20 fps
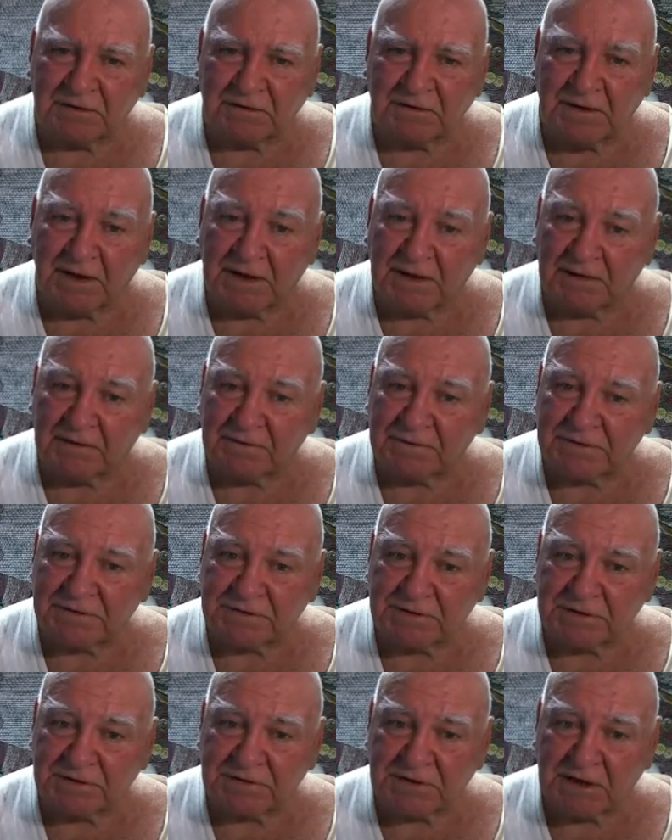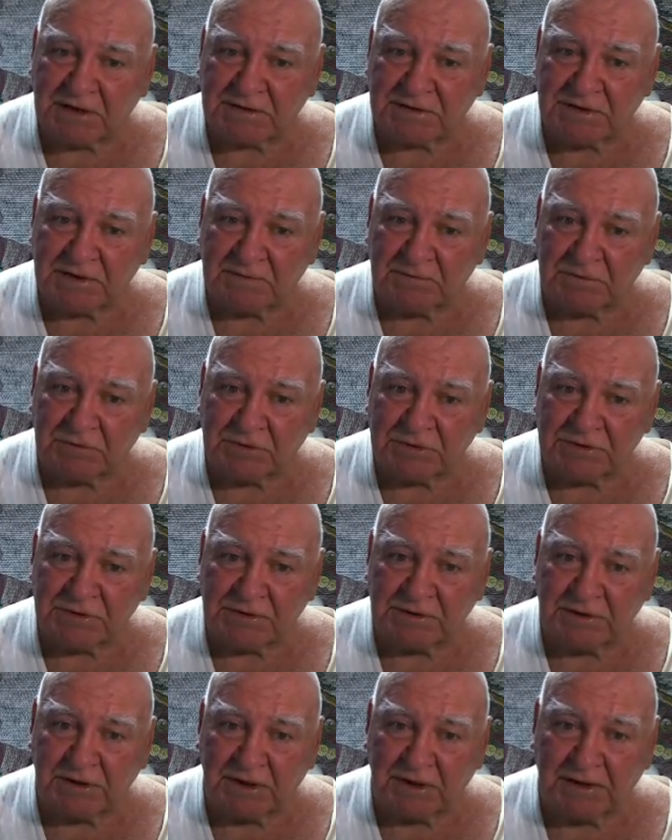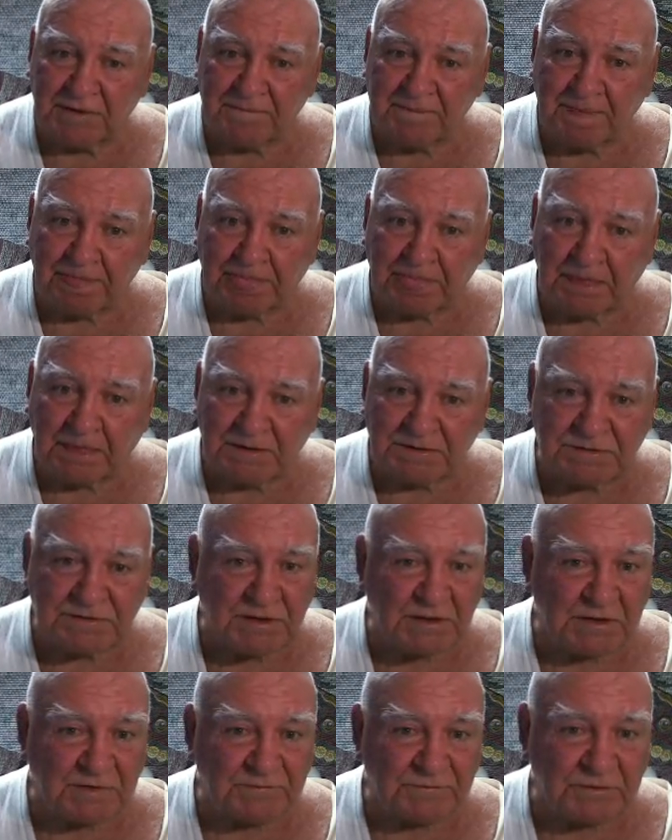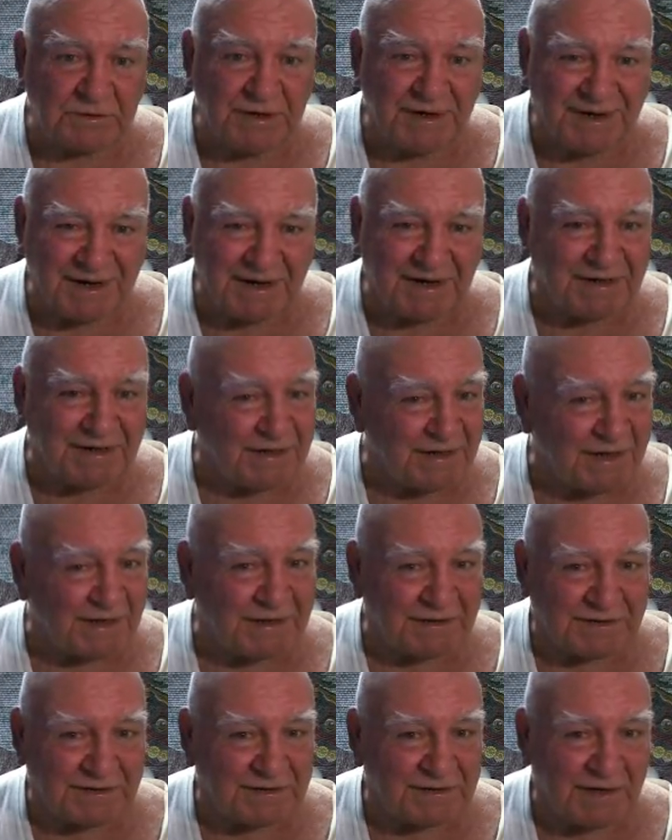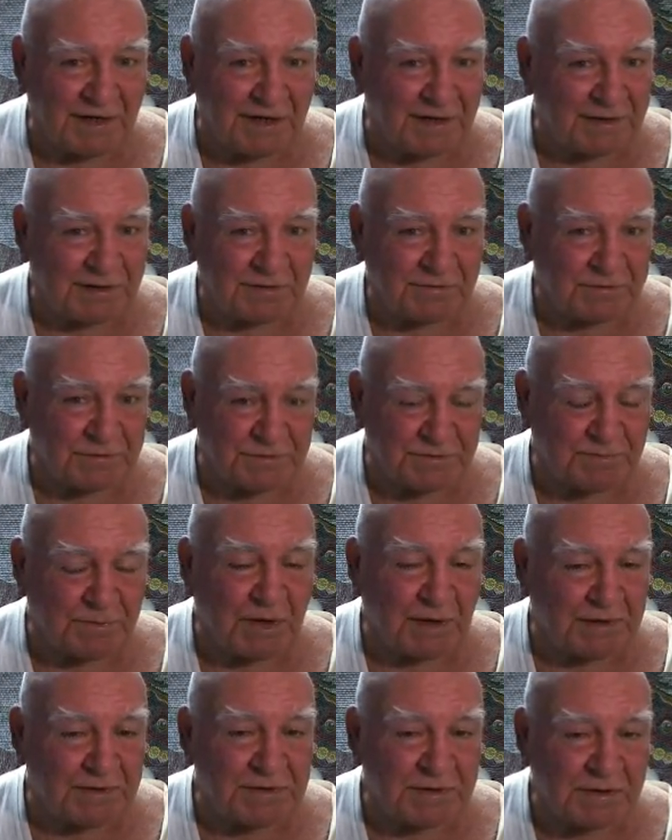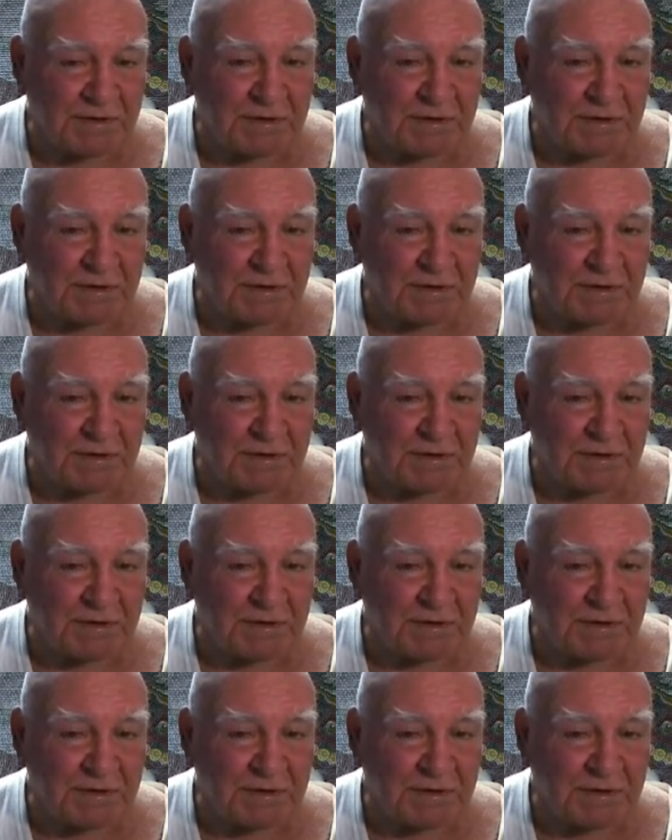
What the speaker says: Now this exact same grizzly now is selling for $9.99 over spot. It's a